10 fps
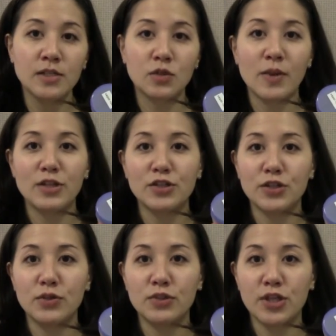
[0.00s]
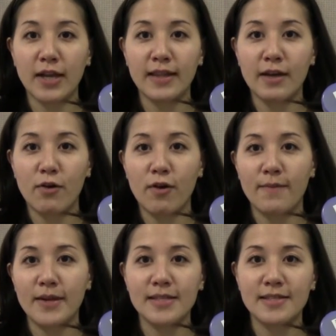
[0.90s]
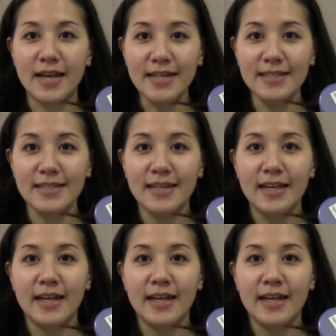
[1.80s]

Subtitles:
So make sure you check that out on my site.